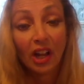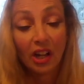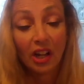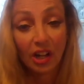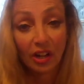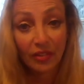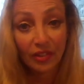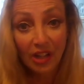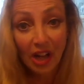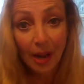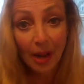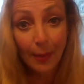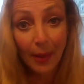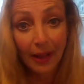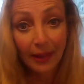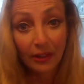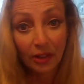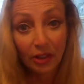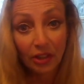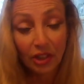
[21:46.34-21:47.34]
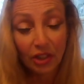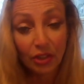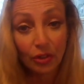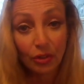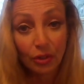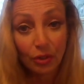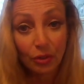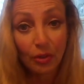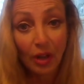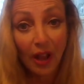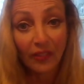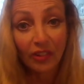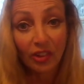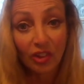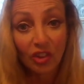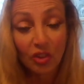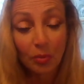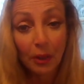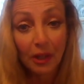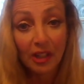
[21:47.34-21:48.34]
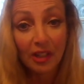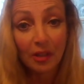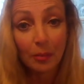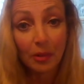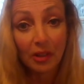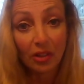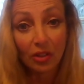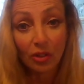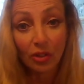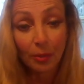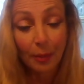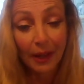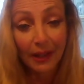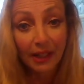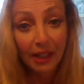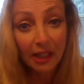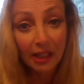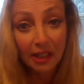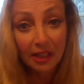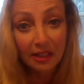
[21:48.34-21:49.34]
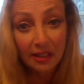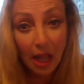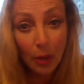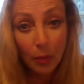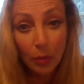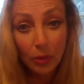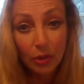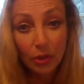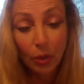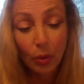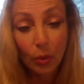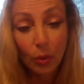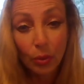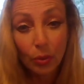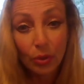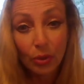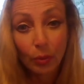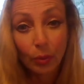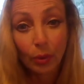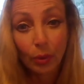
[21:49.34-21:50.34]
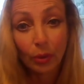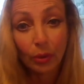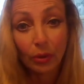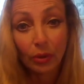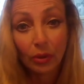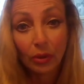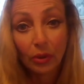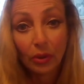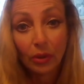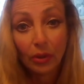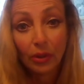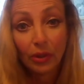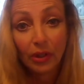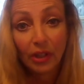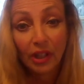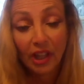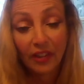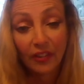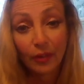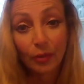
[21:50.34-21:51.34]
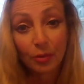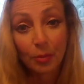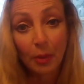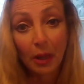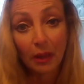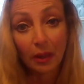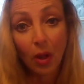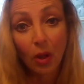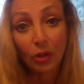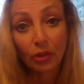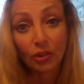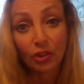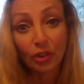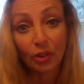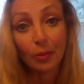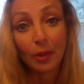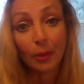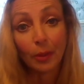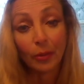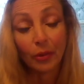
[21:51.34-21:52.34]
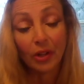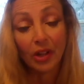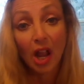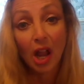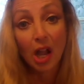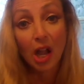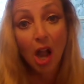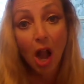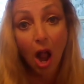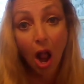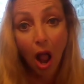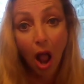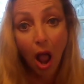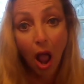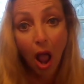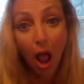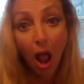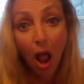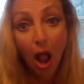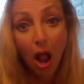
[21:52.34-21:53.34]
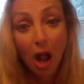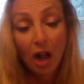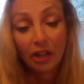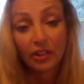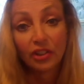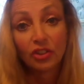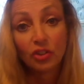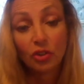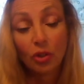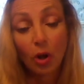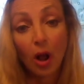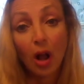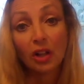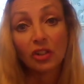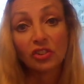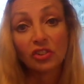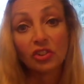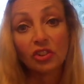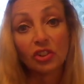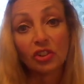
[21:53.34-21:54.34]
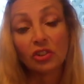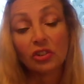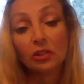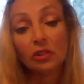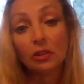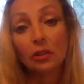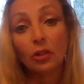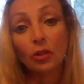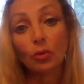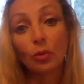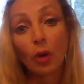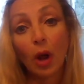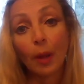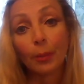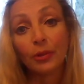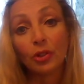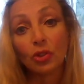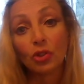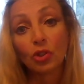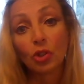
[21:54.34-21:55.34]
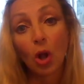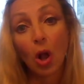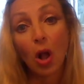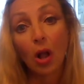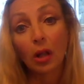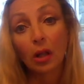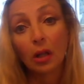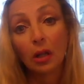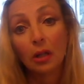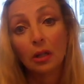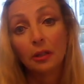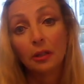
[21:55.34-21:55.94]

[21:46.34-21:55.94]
And every time I look at you, you'd have to explain to me that you're my kid, because I wouldn't know who you were if it was my long-term memory. And the jaws just, dropped in shock.